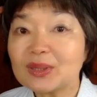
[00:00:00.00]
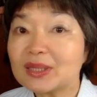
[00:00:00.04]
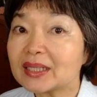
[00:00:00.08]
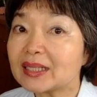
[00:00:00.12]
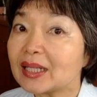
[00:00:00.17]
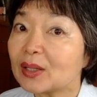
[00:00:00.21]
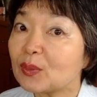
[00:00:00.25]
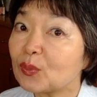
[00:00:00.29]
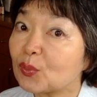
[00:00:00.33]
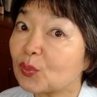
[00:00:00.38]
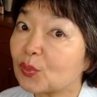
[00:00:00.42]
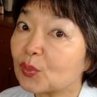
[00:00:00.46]

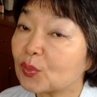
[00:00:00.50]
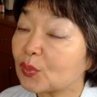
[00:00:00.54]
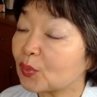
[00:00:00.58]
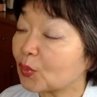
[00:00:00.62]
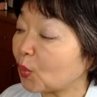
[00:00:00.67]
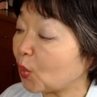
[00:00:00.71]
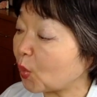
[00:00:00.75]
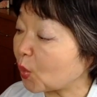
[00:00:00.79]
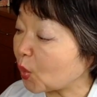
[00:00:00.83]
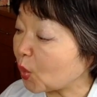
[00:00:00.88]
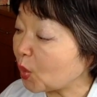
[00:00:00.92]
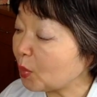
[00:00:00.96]
the
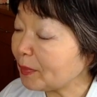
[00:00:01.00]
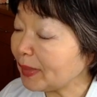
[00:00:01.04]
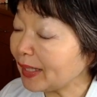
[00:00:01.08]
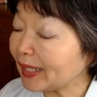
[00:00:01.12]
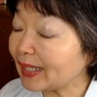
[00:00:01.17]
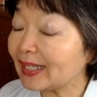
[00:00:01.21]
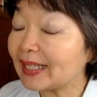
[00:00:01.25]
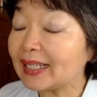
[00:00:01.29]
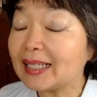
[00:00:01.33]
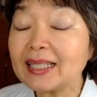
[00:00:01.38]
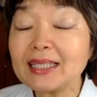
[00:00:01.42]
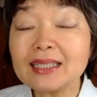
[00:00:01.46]
okome,
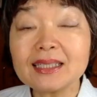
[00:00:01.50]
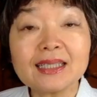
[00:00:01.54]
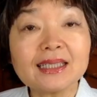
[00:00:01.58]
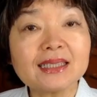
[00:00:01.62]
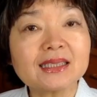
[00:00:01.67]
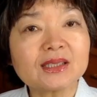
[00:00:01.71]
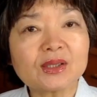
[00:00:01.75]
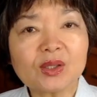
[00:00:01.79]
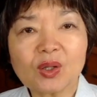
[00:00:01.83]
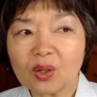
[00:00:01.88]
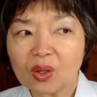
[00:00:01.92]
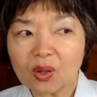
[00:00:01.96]
it
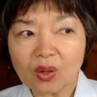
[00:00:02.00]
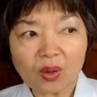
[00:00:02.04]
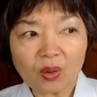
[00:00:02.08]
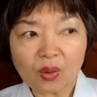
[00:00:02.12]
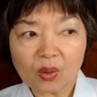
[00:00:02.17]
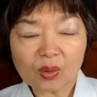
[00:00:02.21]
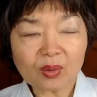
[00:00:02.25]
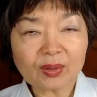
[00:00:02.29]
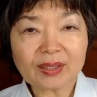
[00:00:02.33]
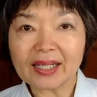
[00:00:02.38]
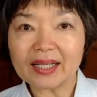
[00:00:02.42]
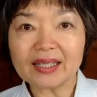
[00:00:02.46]
is
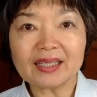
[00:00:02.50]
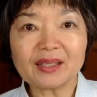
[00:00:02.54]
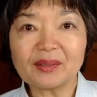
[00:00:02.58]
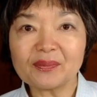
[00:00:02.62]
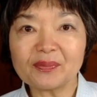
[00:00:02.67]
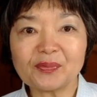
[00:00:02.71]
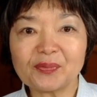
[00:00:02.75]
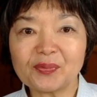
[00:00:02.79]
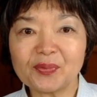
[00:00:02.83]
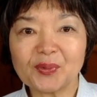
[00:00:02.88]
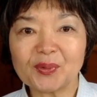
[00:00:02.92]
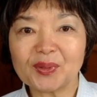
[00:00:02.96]
all kind of
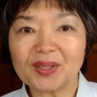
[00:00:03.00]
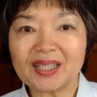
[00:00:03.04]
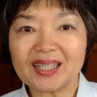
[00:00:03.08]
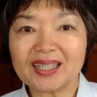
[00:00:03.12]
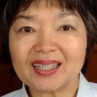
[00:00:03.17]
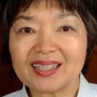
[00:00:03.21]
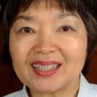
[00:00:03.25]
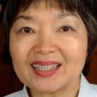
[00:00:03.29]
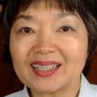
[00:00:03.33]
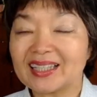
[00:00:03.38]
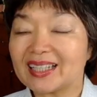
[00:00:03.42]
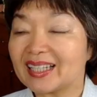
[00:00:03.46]
food.
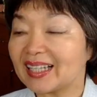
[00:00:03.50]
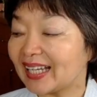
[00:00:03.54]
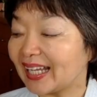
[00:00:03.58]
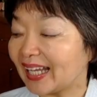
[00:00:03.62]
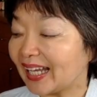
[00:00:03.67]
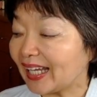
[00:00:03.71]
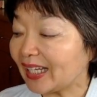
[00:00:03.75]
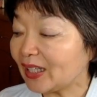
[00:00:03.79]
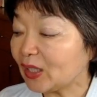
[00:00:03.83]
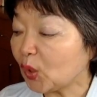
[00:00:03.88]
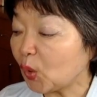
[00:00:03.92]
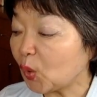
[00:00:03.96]

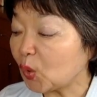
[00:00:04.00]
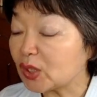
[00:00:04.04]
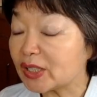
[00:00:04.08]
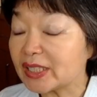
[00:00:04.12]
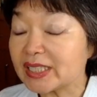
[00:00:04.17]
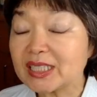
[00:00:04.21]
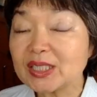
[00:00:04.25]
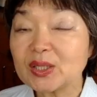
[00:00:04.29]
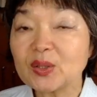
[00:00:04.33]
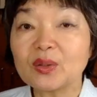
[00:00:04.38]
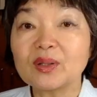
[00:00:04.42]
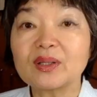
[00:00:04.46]
And
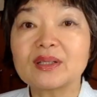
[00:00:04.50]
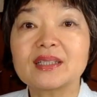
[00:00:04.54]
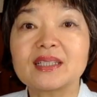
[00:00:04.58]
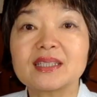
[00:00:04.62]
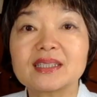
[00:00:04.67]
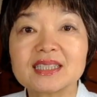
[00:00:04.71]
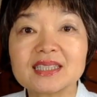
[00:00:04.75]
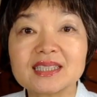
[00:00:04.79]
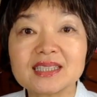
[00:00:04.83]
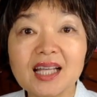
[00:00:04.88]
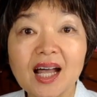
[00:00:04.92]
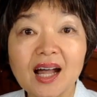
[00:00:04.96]
oshio, the
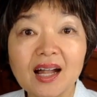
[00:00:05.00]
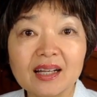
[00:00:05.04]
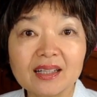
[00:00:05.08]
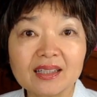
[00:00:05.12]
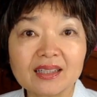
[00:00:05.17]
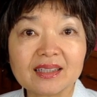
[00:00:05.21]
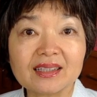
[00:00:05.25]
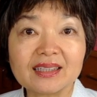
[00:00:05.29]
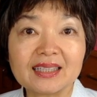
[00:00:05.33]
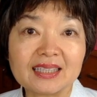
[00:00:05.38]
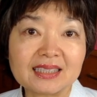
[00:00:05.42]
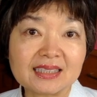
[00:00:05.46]

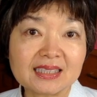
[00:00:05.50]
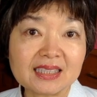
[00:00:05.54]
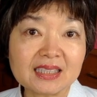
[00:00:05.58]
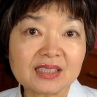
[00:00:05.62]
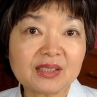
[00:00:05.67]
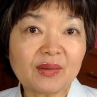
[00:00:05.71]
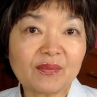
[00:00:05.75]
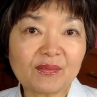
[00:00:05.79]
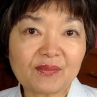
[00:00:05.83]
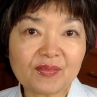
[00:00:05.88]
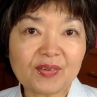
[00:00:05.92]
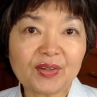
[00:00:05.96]
salt, this
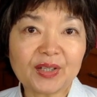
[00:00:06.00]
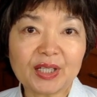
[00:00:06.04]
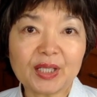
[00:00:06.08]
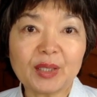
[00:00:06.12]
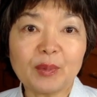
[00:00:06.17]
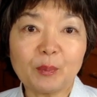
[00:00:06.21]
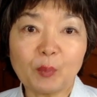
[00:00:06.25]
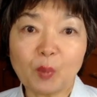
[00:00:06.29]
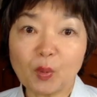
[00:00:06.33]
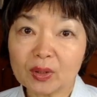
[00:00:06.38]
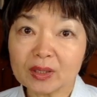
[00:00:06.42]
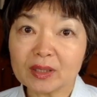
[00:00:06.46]
is very
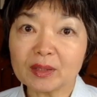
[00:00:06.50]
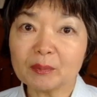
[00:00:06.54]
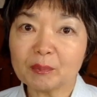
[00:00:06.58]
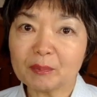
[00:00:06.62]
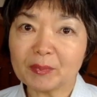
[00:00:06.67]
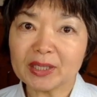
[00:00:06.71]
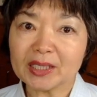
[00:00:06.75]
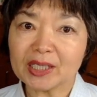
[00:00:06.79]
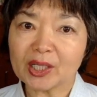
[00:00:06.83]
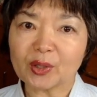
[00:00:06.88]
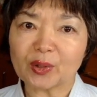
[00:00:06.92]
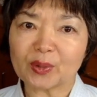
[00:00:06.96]
important
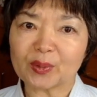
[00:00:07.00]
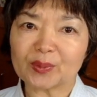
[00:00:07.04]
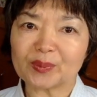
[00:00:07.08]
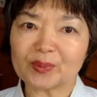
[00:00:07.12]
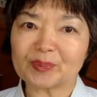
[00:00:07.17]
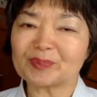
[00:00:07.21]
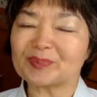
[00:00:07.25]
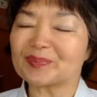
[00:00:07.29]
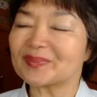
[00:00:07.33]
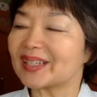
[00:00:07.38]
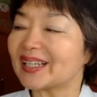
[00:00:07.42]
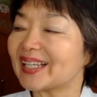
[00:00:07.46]
mineral.
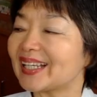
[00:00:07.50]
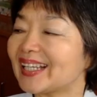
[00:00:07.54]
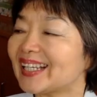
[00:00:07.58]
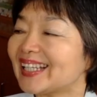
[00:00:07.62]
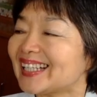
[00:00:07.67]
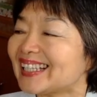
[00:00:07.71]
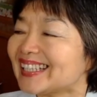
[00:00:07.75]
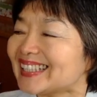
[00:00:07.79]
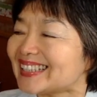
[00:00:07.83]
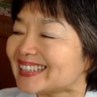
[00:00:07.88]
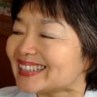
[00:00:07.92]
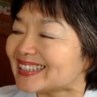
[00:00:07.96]

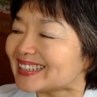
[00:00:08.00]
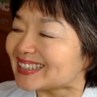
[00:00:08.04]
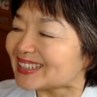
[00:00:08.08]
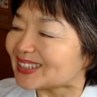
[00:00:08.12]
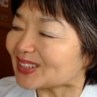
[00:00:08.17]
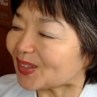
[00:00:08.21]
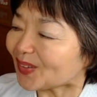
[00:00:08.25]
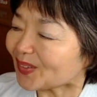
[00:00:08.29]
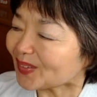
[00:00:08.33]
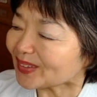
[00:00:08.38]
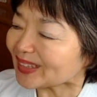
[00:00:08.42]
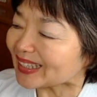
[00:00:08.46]

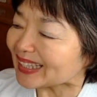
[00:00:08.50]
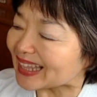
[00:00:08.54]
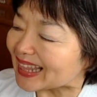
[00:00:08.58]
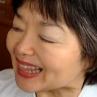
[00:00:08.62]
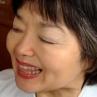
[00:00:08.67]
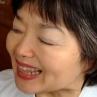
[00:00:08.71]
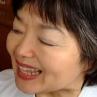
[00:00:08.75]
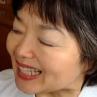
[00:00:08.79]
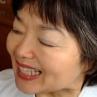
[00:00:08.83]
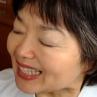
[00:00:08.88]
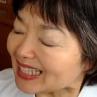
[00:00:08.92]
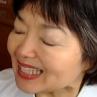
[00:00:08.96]
So
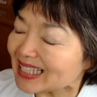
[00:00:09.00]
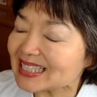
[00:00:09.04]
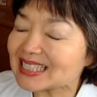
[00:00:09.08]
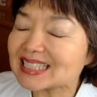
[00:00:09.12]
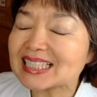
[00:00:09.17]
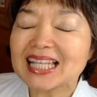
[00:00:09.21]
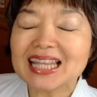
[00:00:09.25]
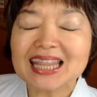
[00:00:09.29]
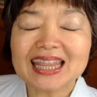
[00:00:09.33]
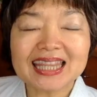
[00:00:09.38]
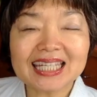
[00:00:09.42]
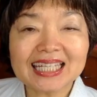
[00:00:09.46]
these
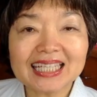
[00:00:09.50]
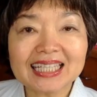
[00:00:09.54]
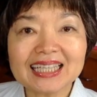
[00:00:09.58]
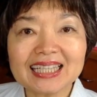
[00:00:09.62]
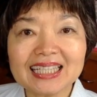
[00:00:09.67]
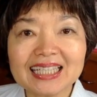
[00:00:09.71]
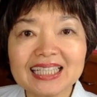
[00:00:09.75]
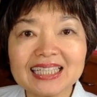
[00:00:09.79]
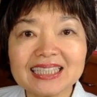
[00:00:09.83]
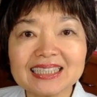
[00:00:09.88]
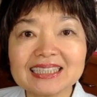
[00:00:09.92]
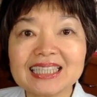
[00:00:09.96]
three
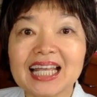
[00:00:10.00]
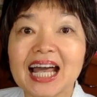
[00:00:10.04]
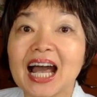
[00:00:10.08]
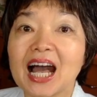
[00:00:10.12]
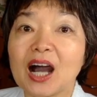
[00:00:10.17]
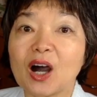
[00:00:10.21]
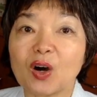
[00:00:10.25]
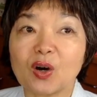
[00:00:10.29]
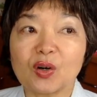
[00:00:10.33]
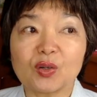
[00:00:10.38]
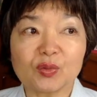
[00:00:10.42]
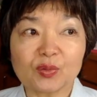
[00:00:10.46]
things
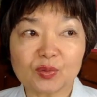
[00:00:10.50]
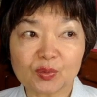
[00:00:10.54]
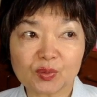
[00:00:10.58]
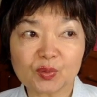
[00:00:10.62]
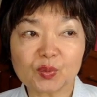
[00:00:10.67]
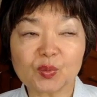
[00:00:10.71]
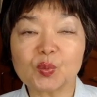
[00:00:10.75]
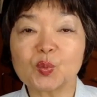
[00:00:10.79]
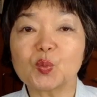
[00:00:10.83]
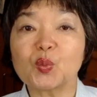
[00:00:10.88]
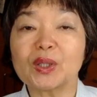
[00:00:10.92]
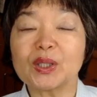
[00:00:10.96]

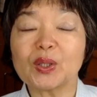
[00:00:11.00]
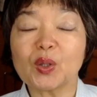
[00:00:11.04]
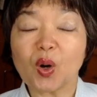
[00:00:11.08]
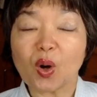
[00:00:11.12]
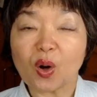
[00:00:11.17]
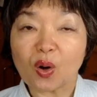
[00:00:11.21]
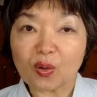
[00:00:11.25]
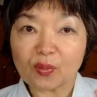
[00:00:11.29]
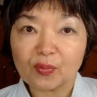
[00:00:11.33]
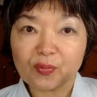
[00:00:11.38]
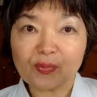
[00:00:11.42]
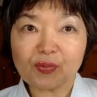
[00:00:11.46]
we
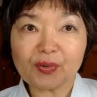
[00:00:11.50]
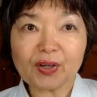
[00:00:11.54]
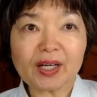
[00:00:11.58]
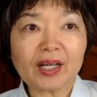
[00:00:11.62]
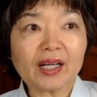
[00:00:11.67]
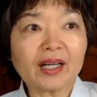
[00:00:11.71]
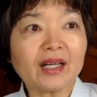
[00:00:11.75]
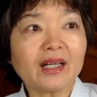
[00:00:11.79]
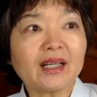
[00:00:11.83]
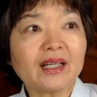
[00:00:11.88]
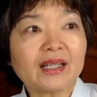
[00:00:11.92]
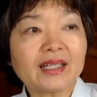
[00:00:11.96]

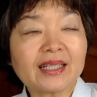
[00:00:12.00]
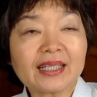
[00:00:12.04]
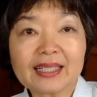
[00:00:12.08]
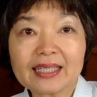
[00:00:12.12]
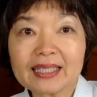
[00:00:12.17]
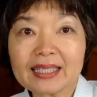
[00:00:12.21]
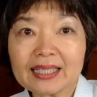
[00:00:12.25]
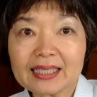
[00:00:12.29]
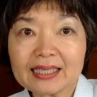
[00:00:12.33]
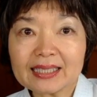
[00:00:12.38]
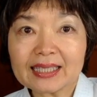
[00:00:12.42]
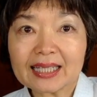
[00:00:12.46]
offer
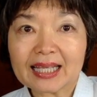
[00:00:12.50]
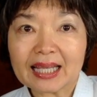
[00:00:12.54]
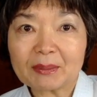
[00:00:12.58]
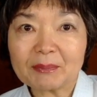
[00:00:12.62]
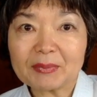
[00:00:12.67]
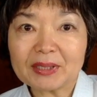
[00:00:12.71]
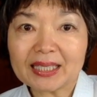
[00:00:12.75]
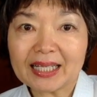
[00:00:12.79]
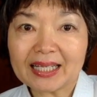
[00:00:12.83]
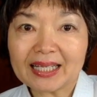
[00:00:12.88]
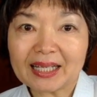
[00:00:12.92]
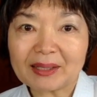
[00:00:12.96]
in the
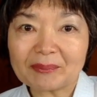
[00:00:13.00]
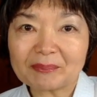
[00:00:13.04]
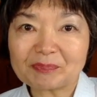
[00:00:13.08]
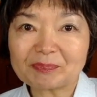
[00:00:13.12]
Kamidana.